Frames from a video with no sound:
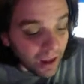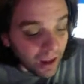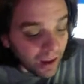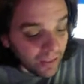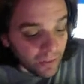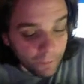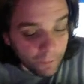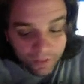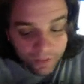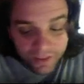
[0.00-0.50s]

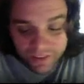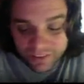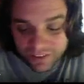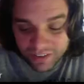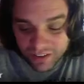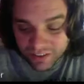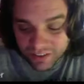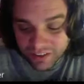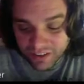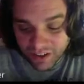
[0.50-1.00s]
and the police
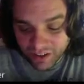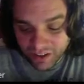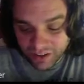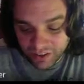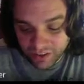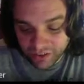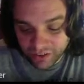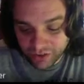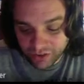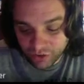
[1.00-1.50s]
conduct
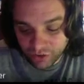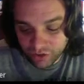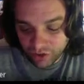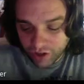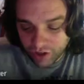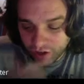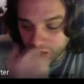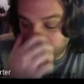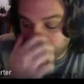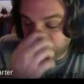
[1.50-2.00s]
the search
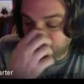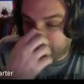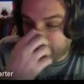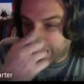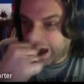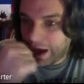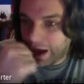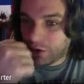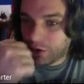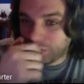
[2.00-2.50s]
of the
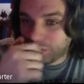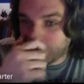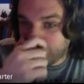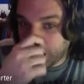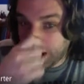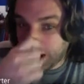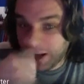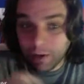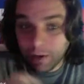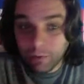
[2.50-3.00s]
house
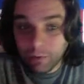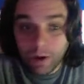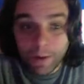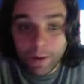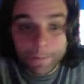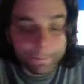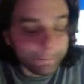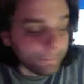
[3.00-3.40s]
anyway.